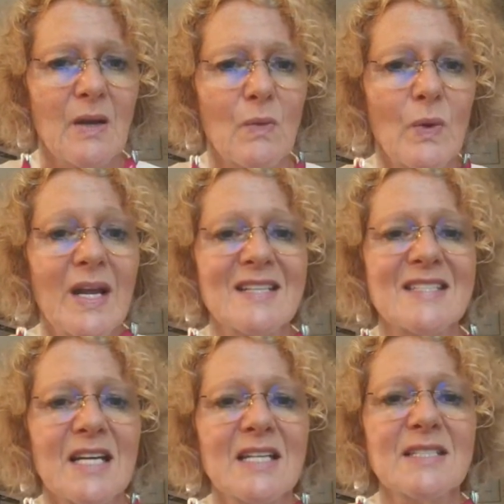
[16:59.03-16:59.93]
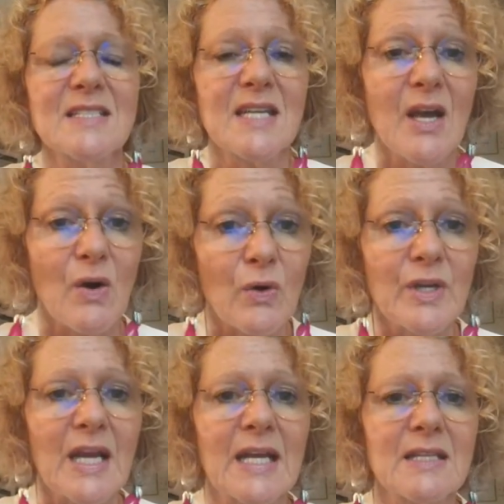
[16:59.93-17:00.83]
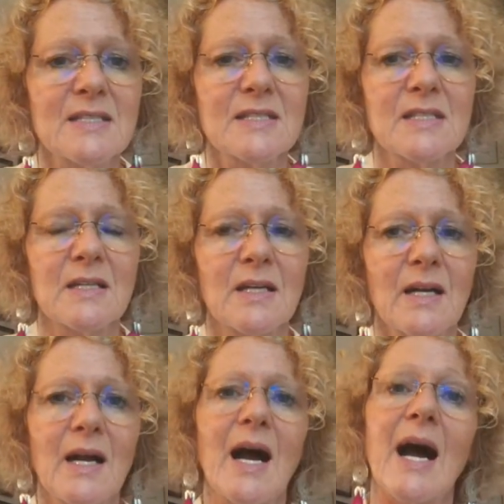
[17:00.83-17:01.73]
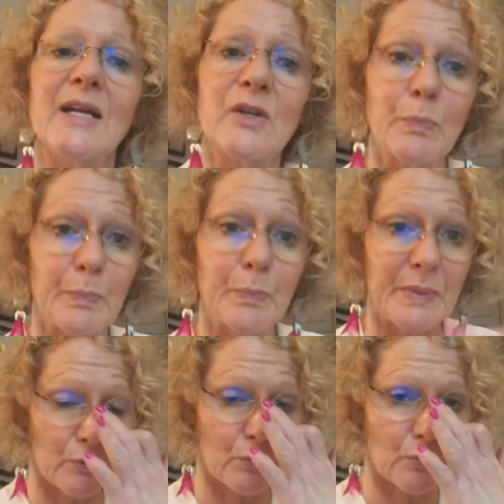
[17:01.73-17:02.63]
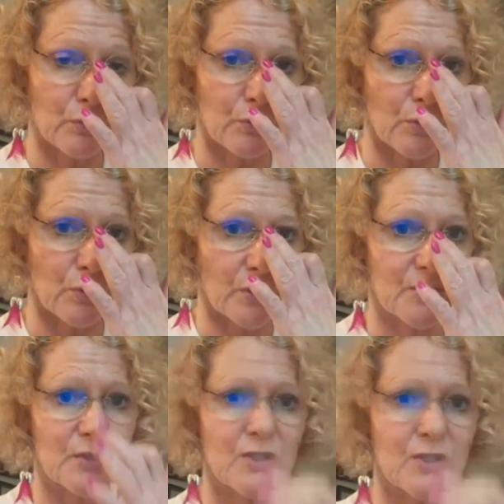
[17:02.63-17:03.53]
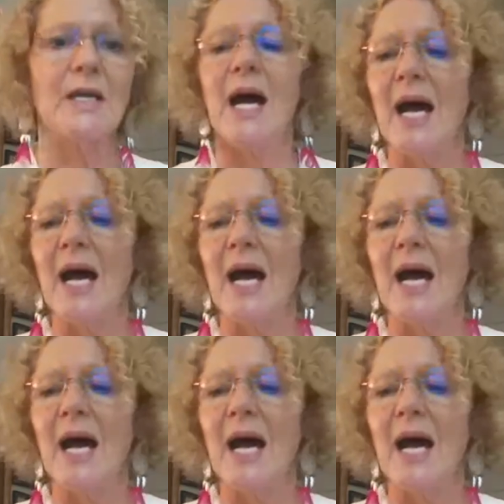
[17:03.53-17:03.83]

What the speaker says: When I started to get honest, I could build trust. I